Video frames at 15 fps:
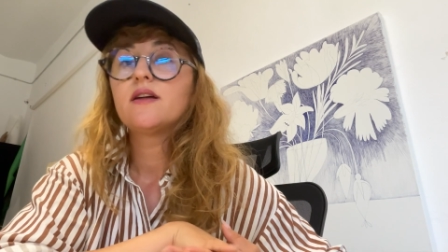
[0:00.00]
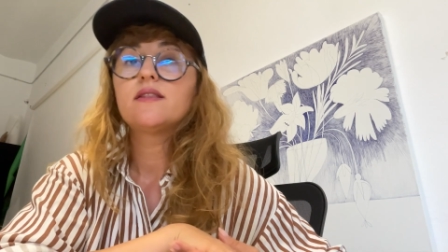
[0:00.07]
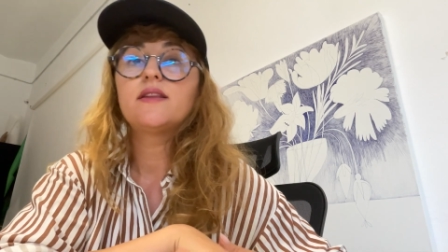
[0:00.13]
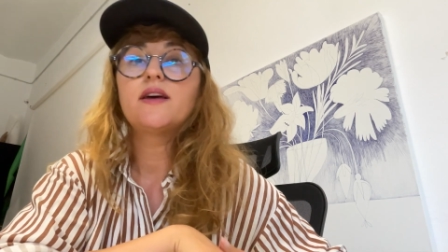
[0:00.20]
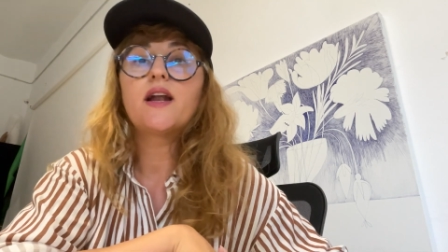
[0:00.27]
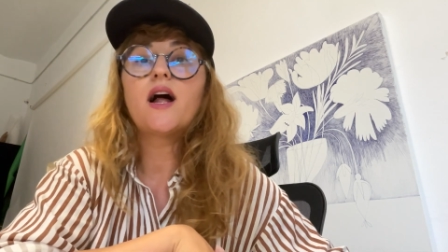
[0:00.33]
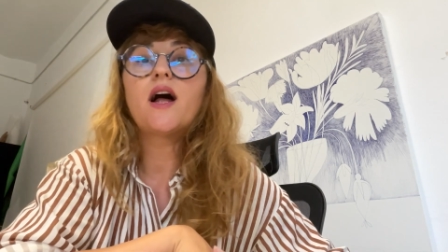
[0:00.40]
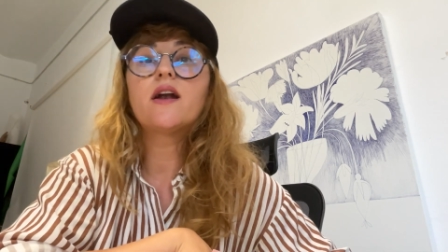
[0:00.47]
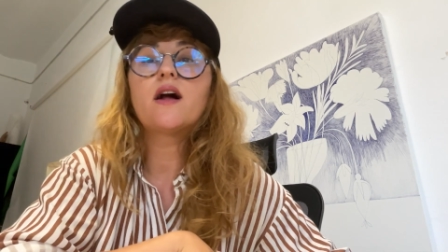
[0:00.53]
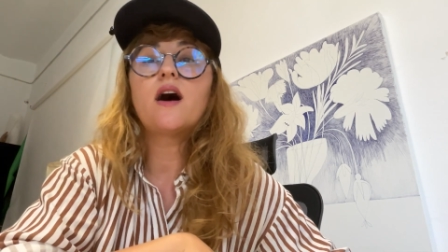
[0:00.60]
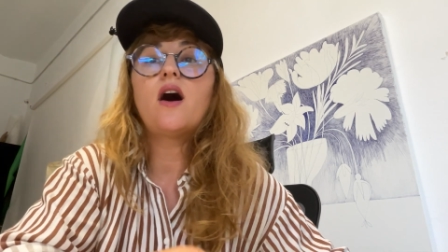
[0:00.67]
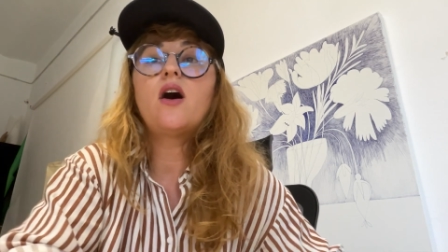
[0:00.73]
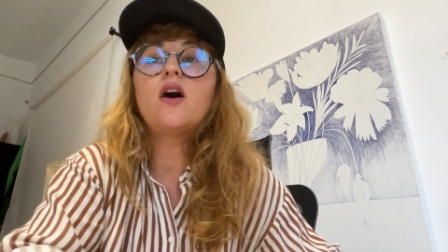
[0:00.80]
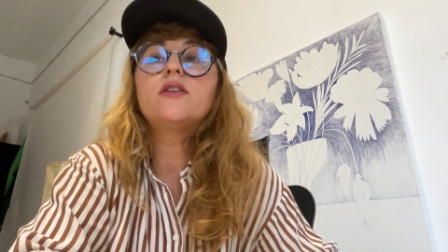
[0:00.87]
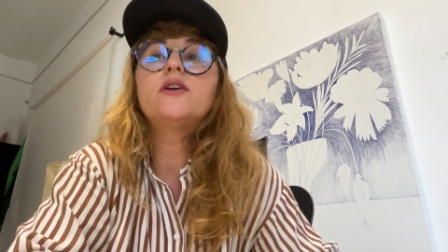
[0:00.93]
there are
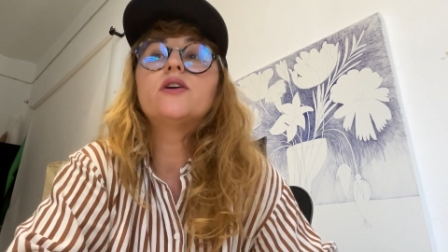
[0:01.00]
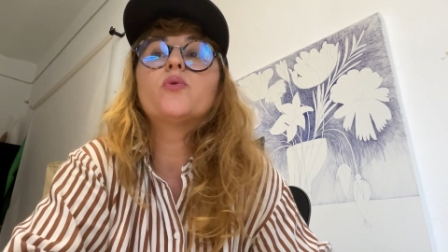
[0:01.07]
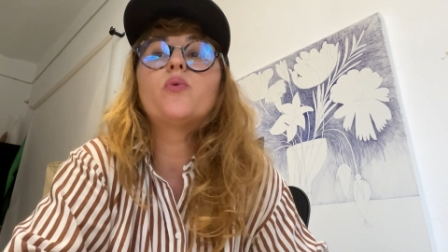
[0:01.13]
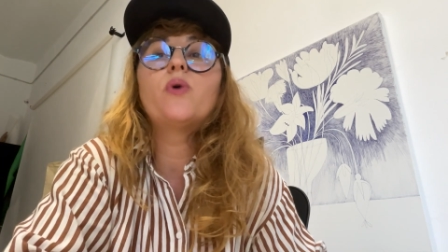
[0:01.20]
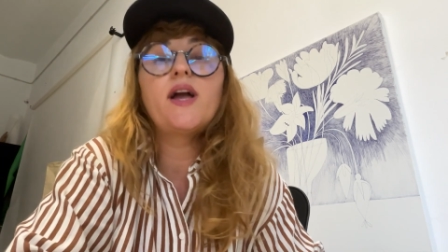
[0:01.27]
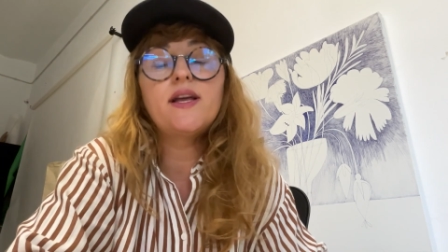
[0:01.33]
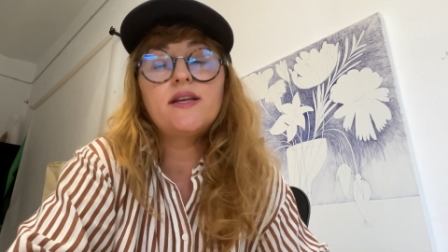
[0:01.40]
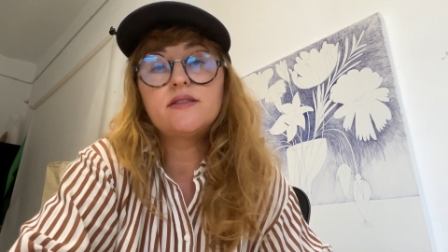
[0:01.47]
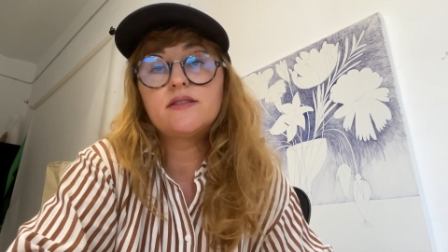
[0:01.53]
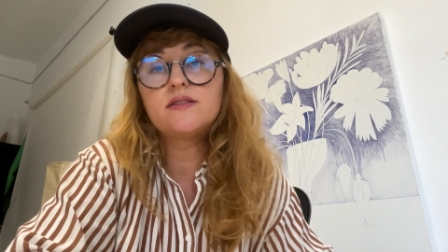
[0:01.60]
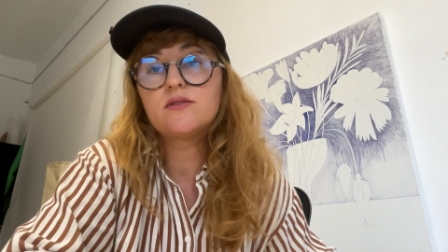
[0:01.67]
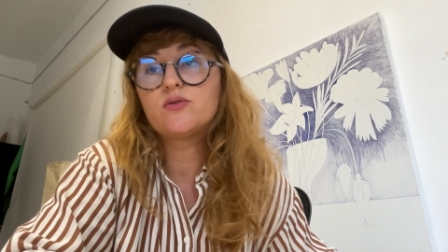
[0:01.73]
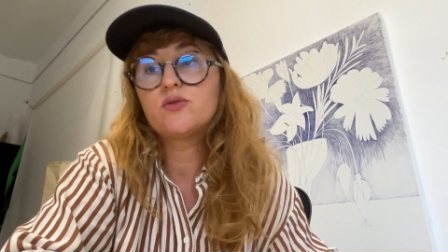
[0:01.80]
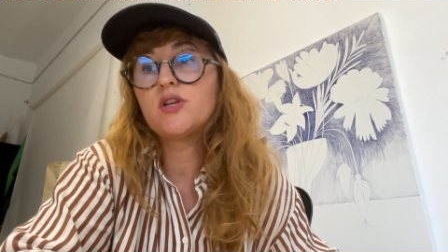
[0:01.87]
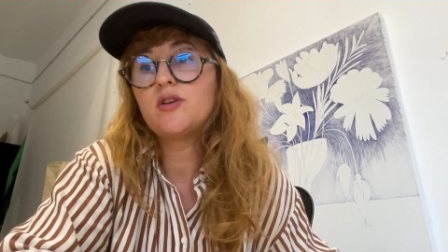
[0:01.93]
other
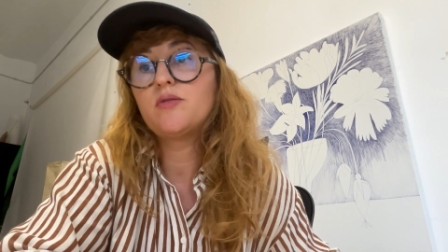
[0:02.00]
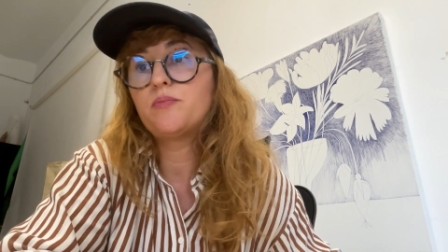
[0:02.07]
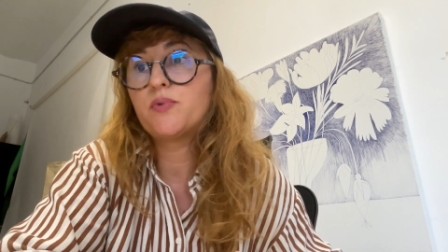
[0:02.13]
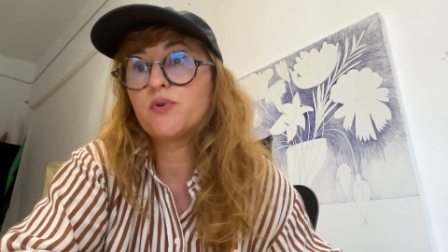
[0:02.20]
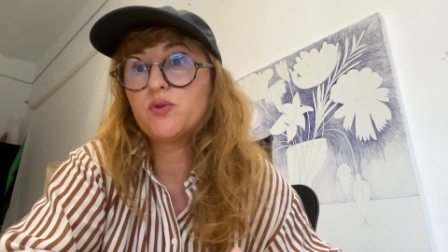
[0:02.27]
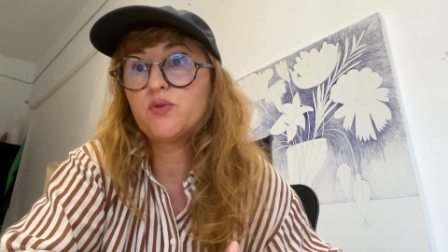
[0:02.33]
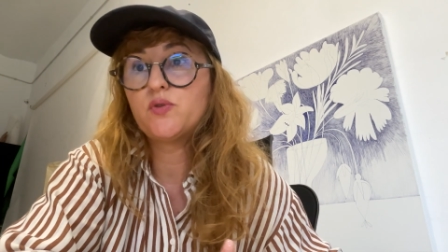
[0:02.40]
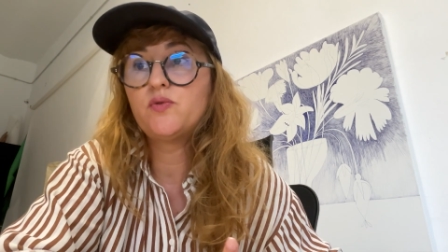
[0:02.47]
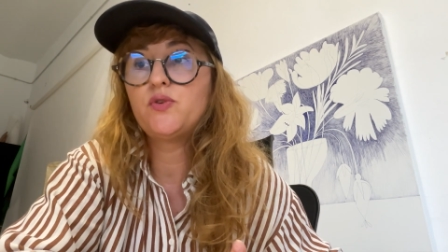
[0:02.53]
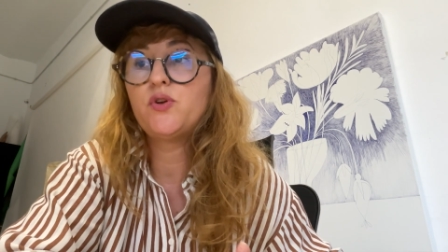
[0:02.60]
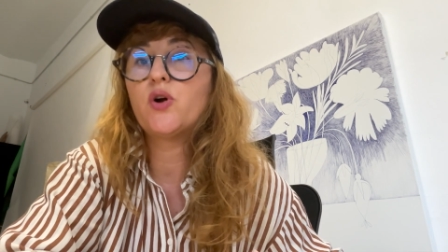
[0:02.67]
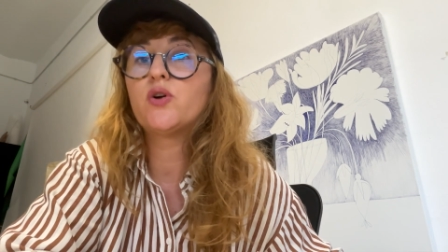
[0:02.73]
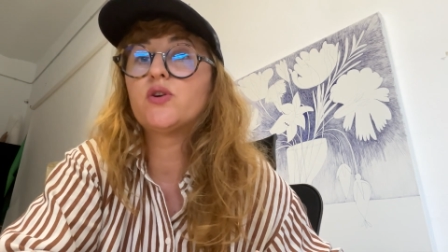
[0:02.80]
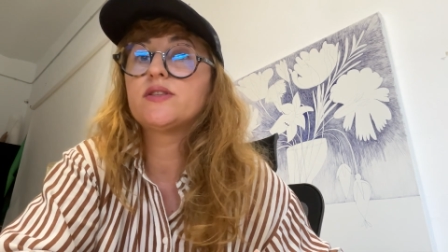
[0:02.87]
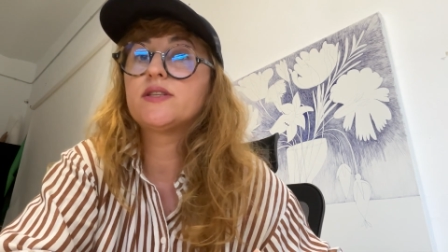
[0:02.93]
ways to improve
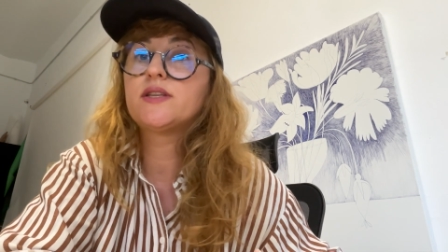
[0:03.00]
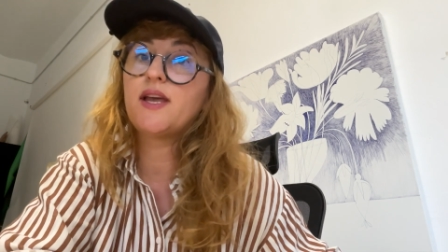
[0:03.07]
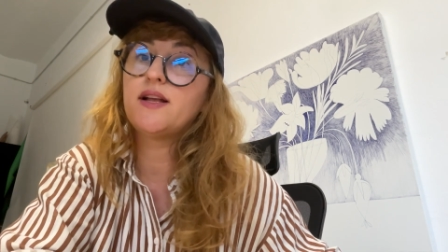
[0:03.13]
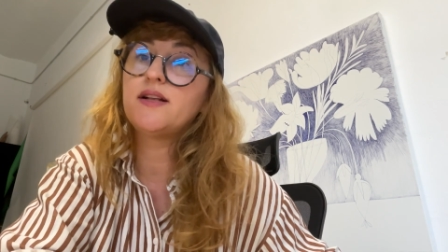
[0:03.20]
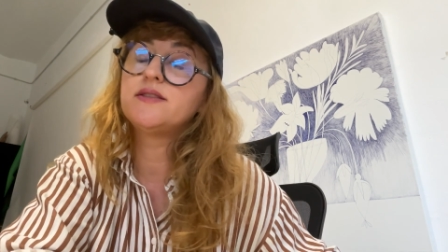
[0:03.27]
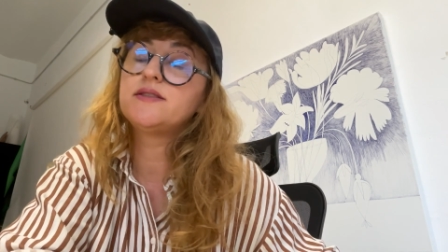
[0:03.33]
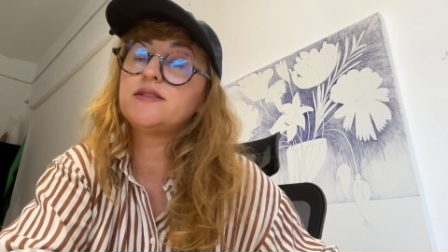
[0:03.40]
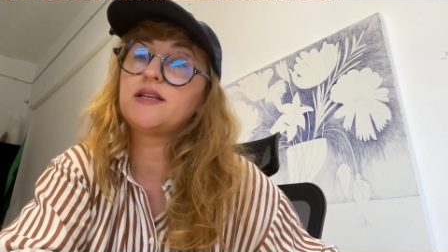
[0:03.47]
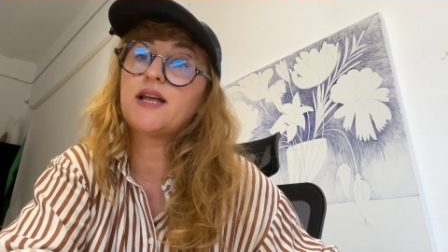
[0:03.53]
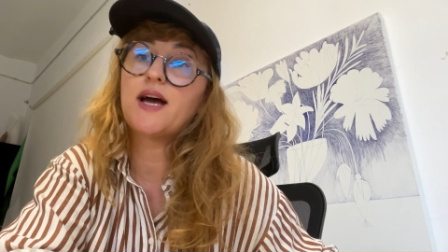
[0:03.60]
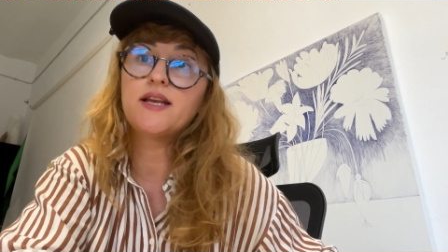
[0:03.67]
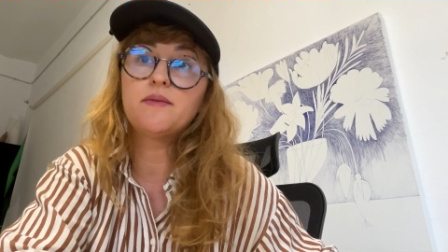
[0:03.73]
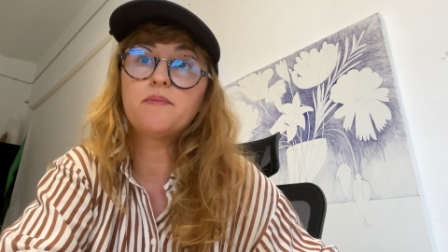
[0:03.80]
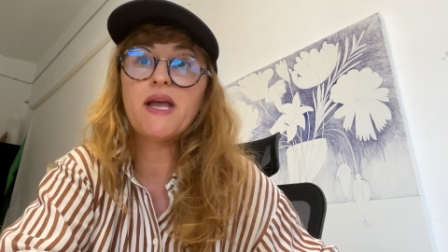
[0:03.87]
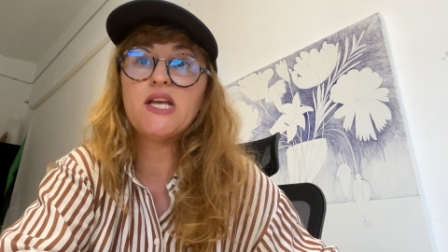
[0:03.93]
your skills in
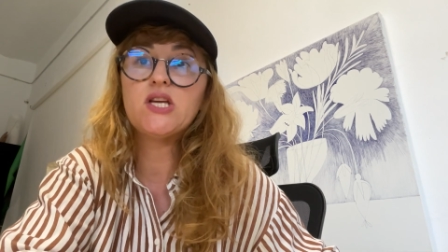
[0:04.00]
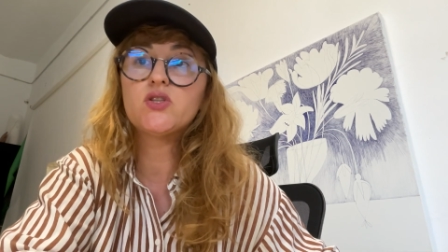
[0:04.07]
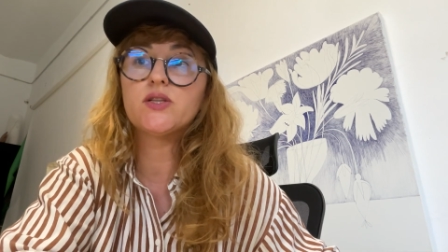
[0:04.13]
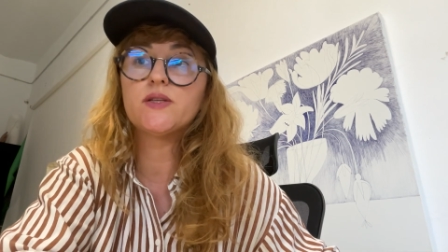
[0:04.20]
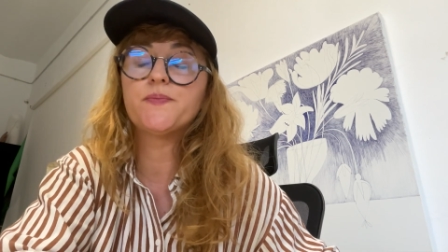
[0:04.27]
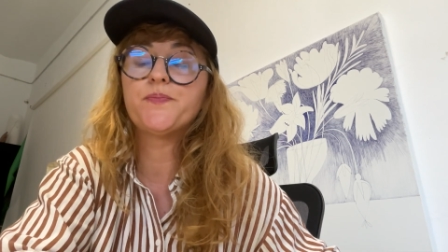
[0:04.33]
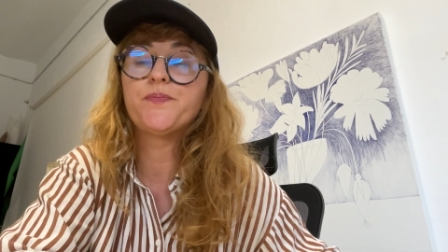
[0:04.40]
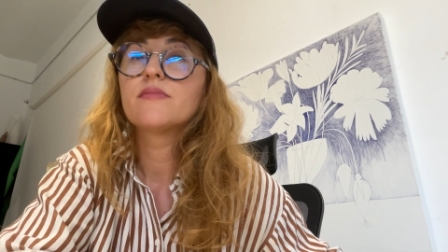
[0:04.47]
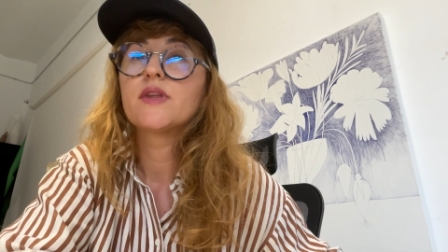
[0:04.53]
animation.